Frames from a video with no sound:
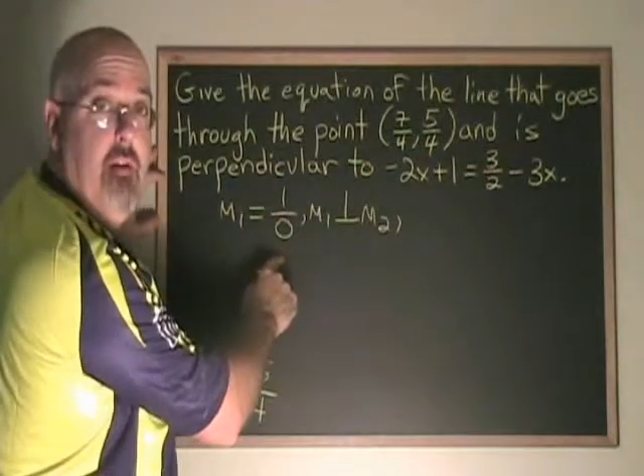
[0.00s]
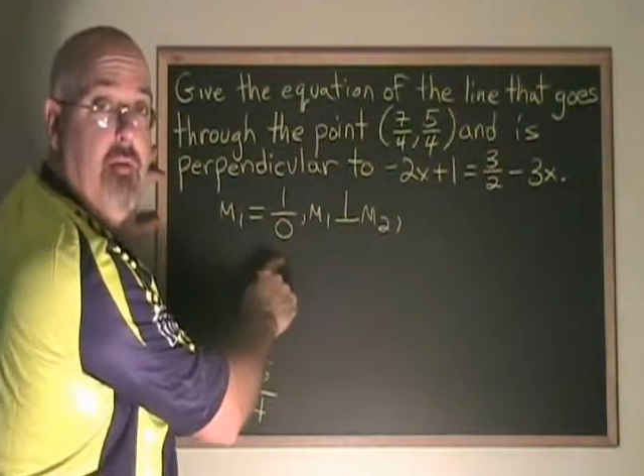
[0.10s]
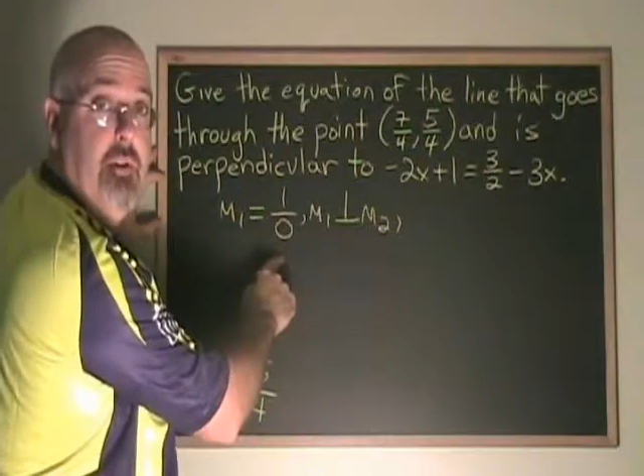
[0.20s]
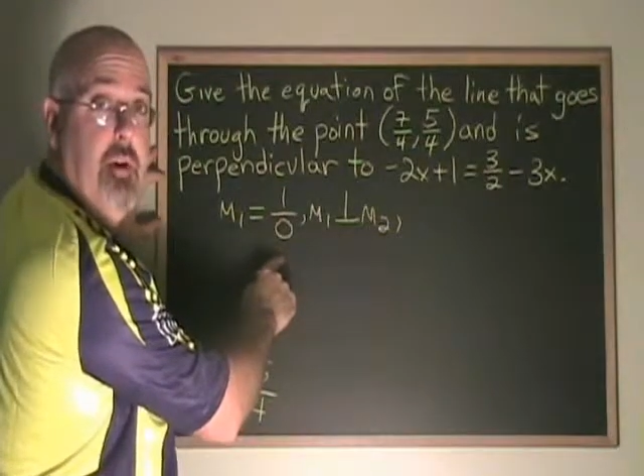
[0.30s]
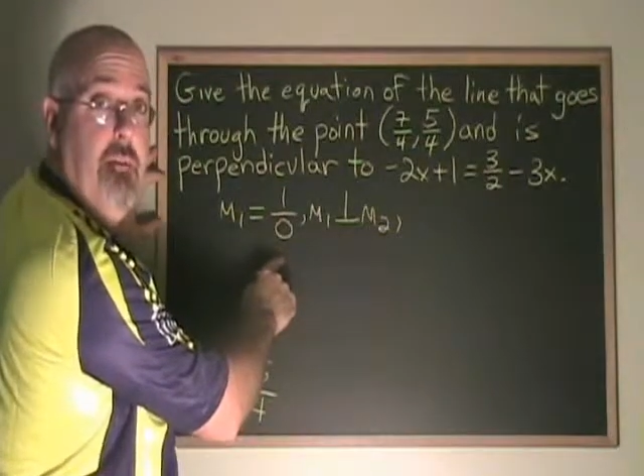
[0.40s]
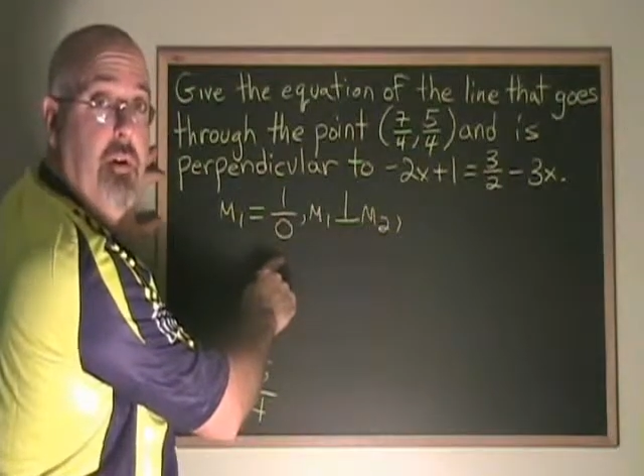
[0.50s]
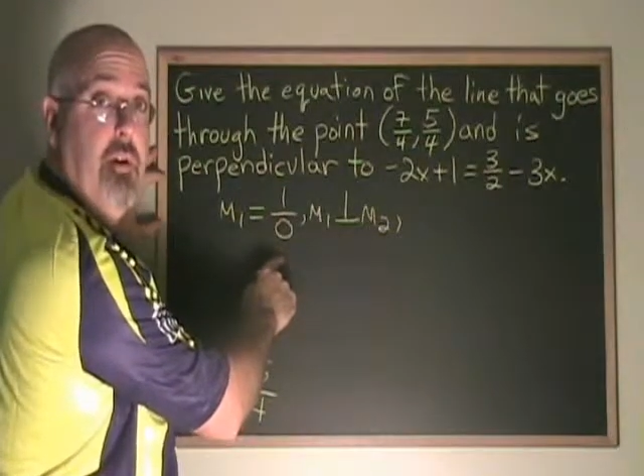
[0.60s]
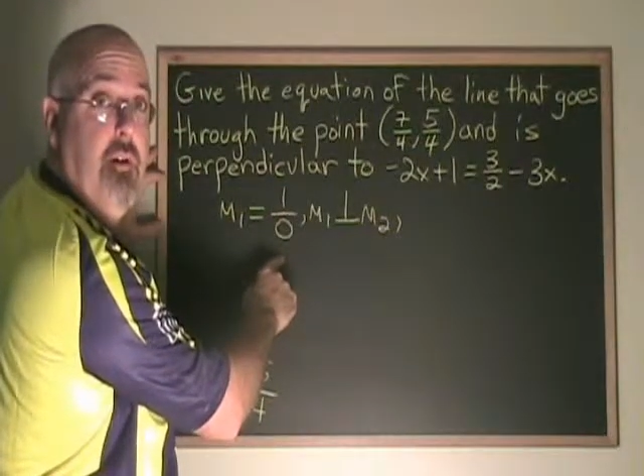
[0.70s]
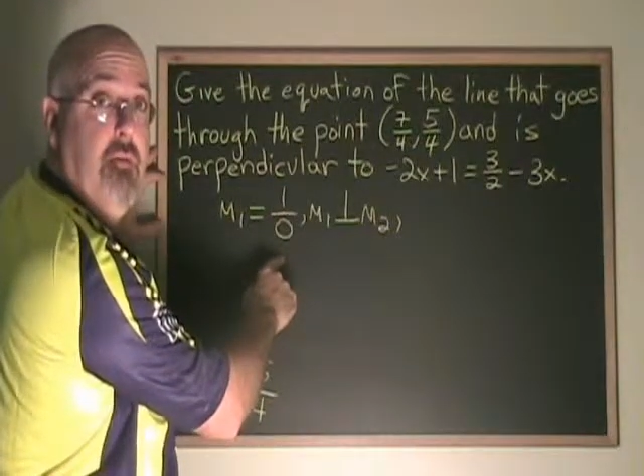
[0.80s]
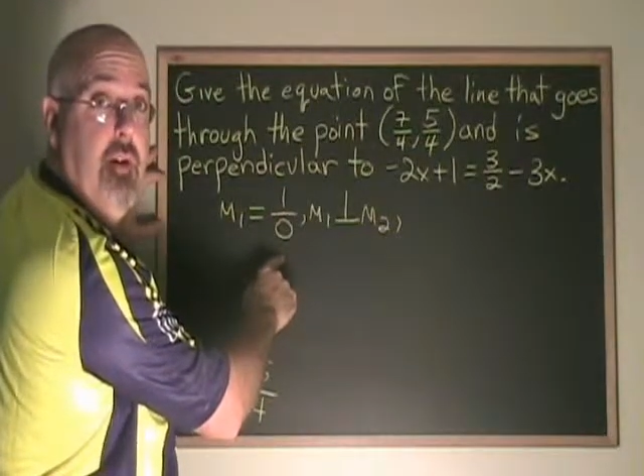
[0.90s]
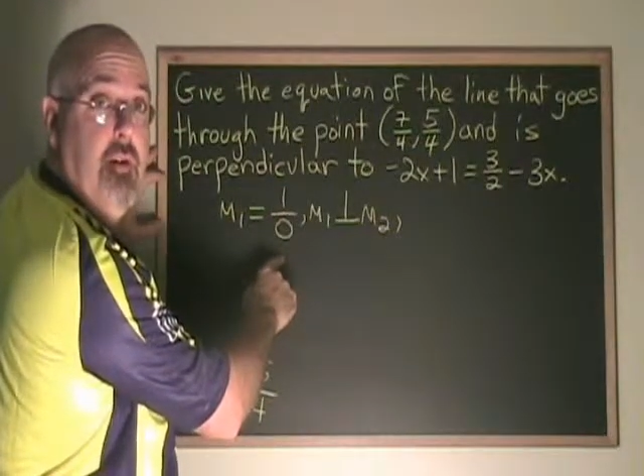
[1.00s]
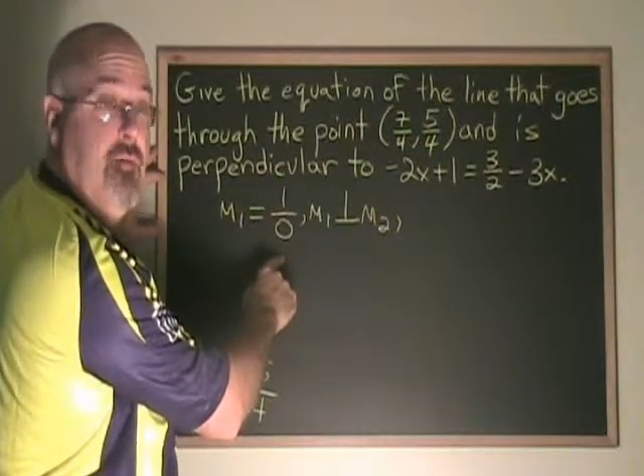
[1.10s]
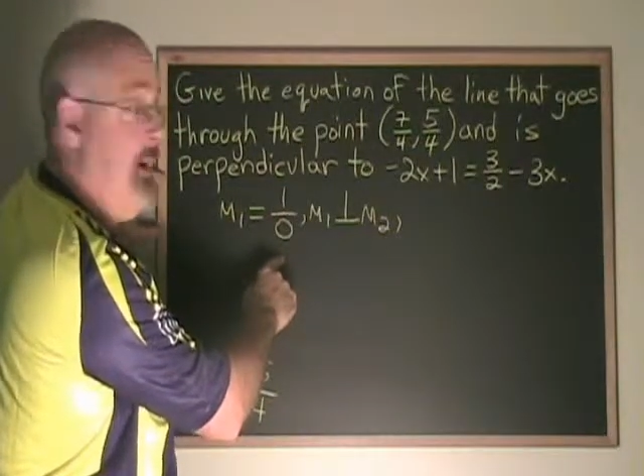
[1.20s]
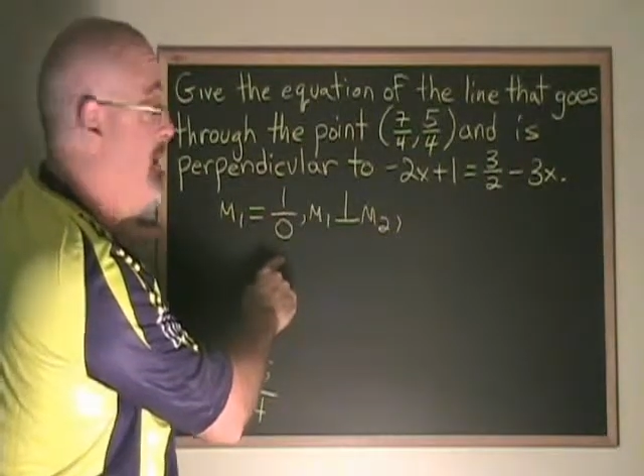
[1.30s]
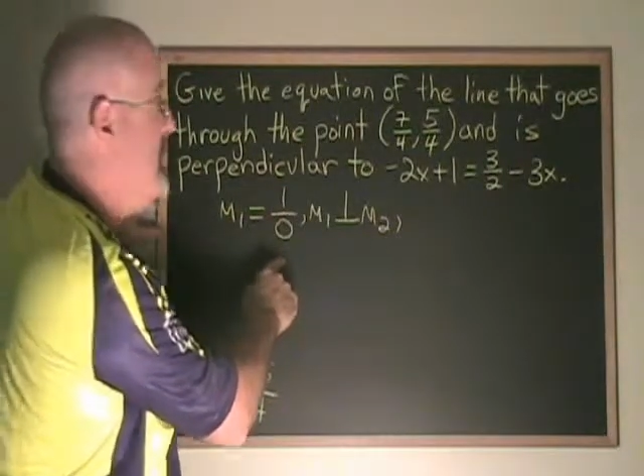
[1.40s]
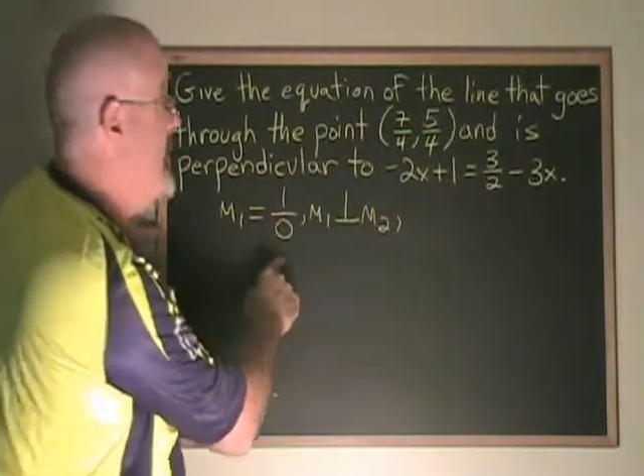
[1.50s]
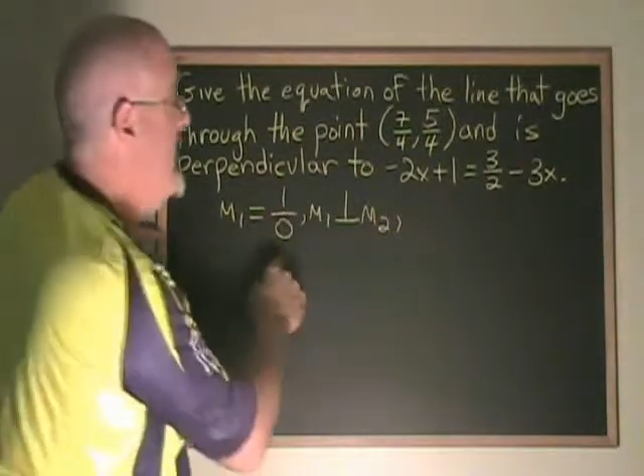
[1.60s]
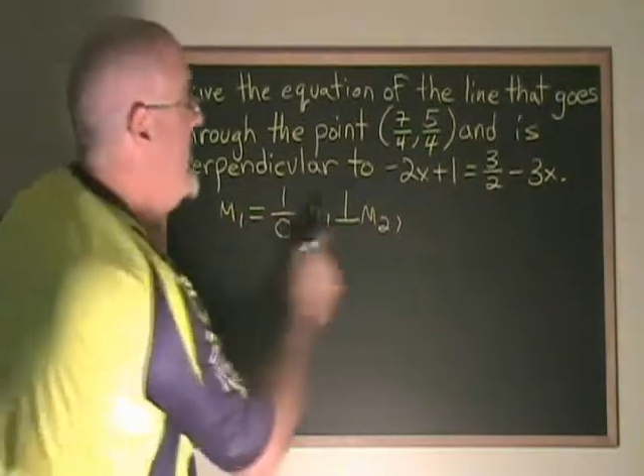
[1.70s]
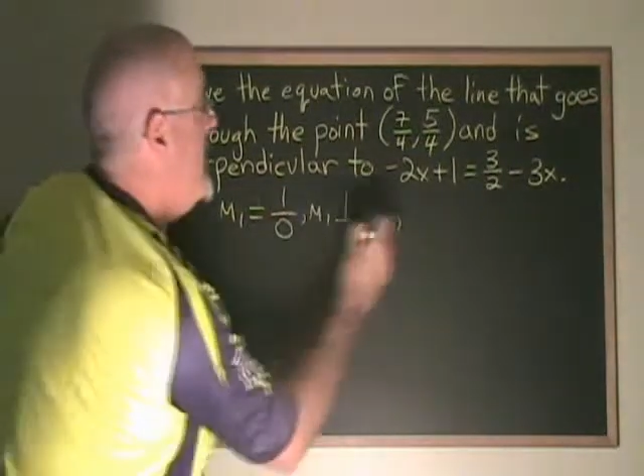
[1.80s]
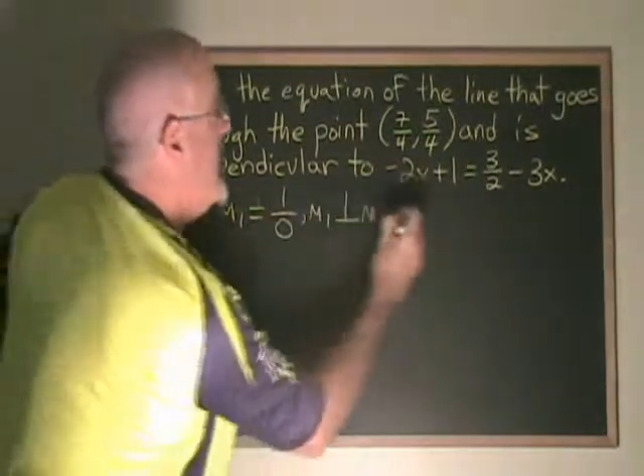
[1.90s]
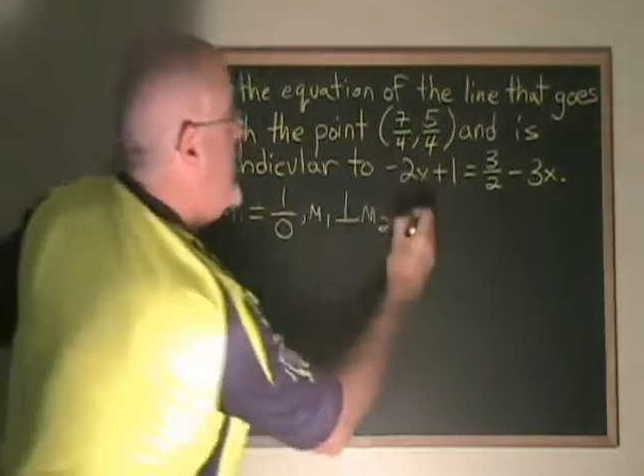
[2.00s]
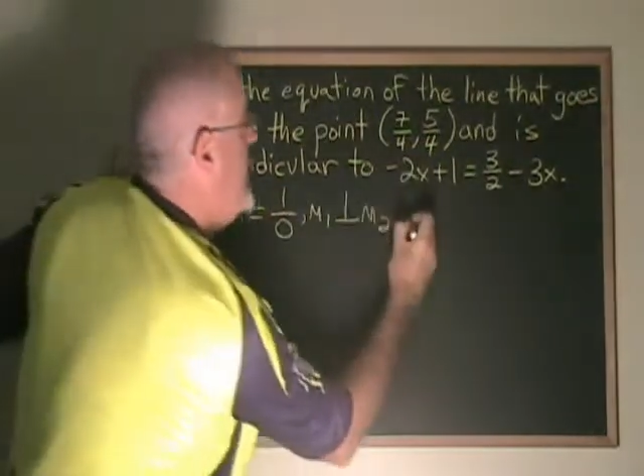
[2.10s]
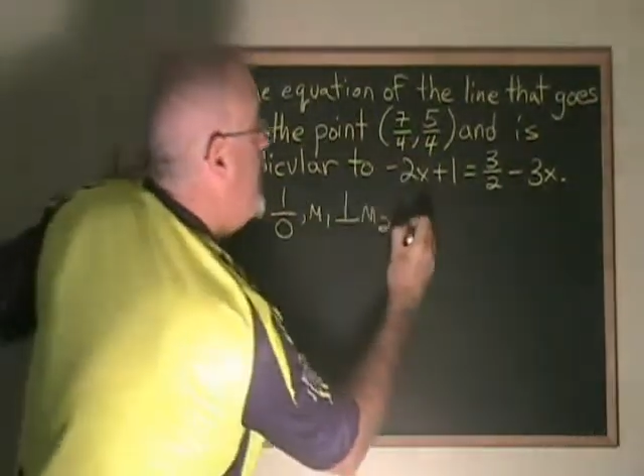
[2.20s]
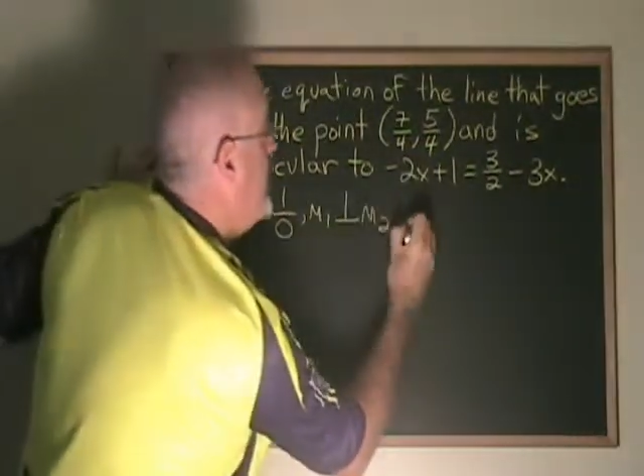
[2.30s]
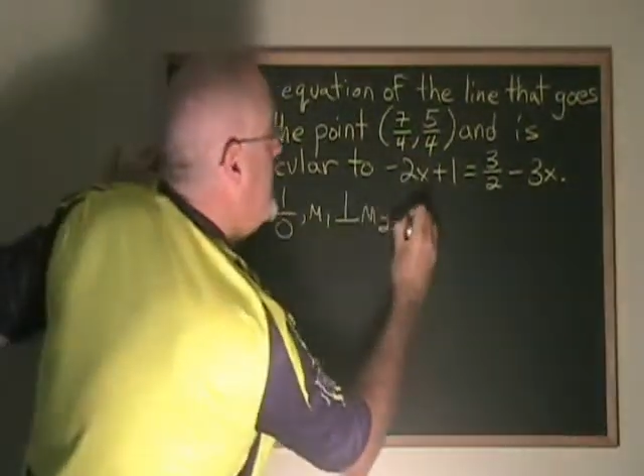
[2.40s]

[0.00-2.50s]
reciprocal of this fraction. It would